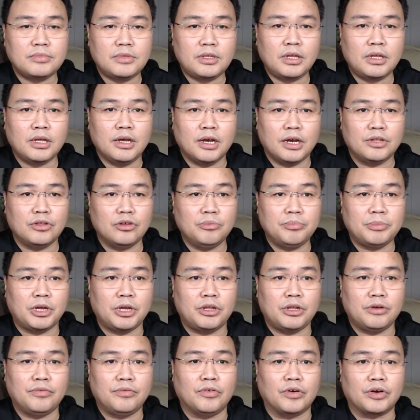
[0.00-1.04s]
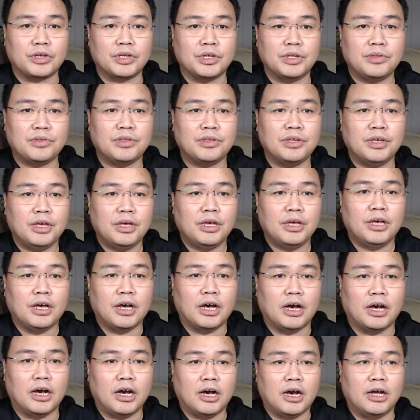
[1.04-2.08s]
I don't manual focus.
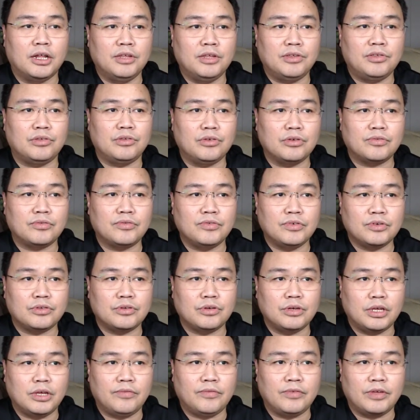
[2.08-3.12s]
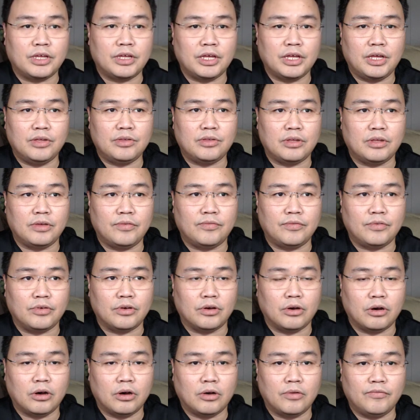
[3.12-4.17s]
This is useful, so if
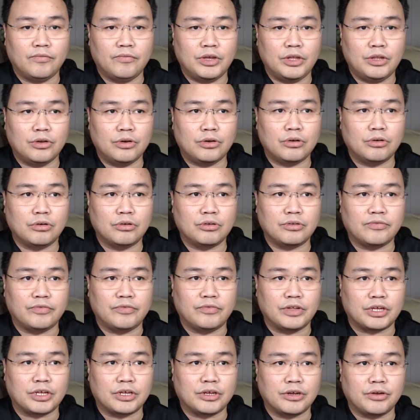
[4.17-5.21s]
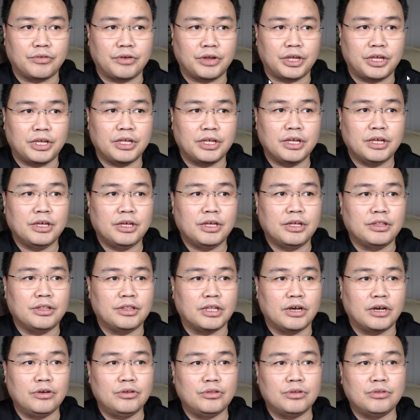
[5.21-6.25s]
your video goes flickering,
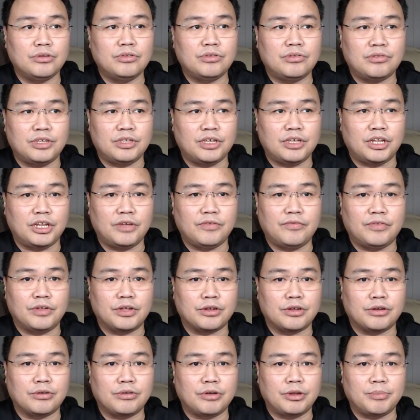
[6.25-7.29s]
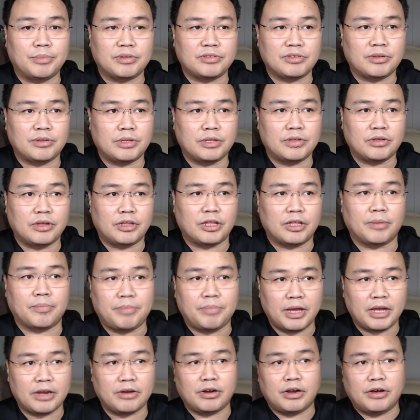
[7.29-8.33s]
now you don't see any flickering, but sometimes at the
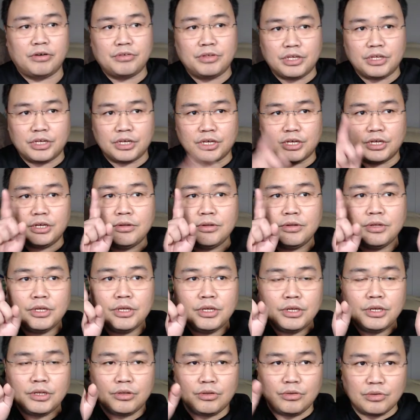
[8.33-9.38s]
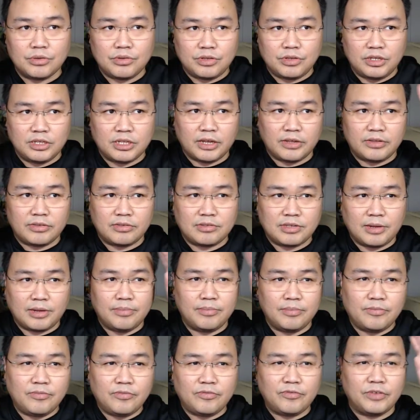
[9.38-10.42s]
background here you see like
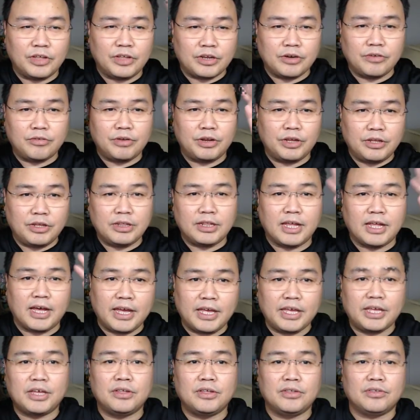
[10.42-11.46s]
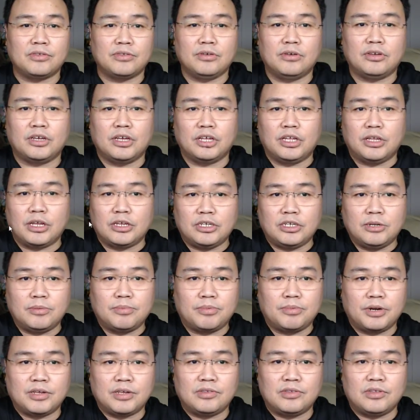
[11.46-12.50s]
some flickering light, so you can actually
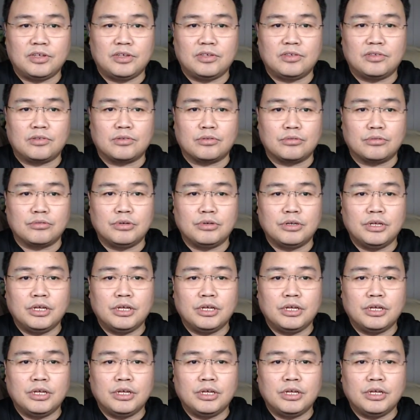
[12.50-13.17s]
press this to